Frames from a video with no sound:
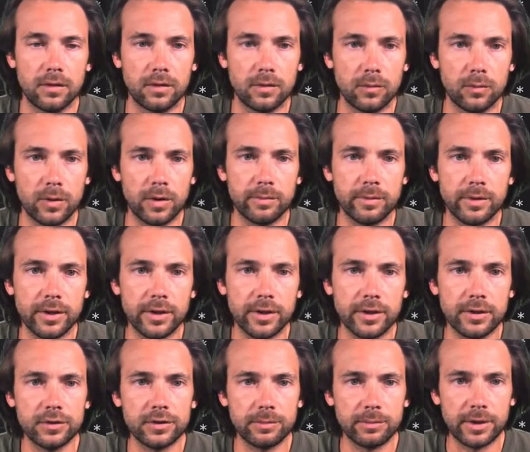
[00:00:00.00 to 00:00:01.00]
What I'm going to do
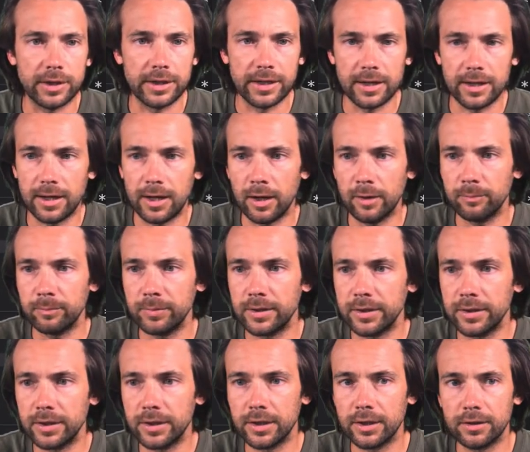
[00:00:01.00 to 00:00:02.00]
is I'm going to
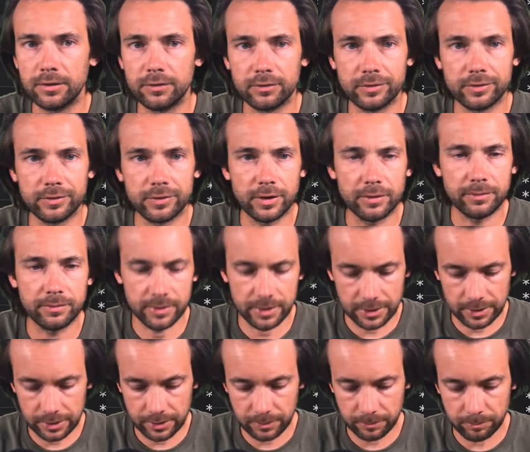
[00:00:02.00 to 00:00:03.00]
copy from
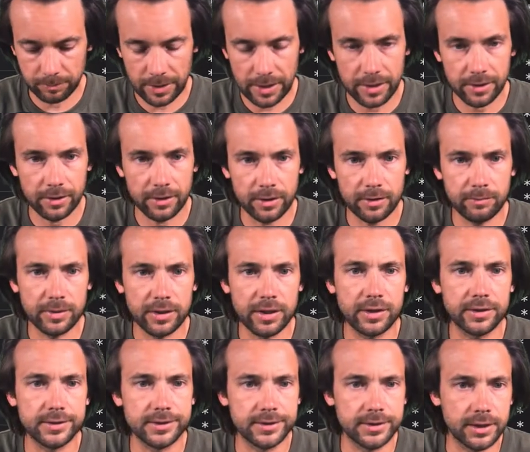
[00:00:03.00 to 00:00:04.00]
the beta
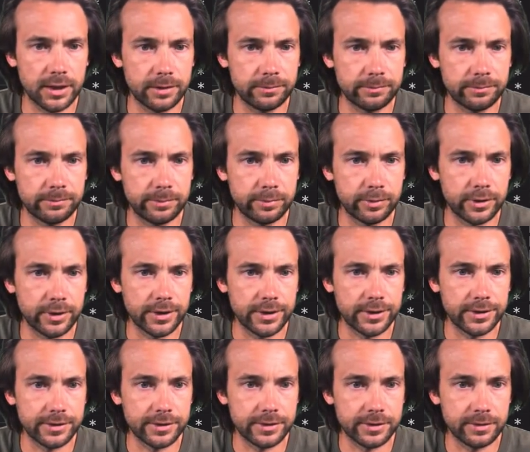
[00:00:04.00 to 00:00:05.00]
because it's going to be pretty
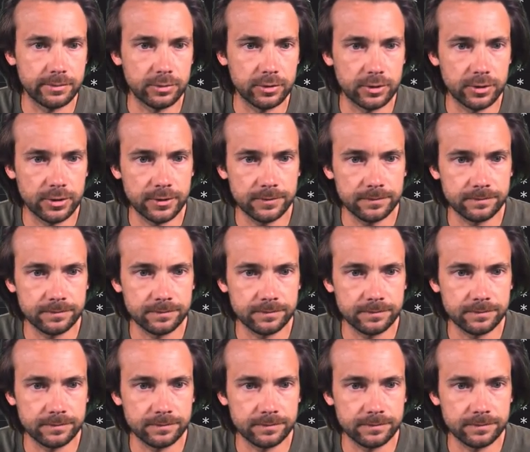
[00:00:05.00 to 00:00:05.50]
similar.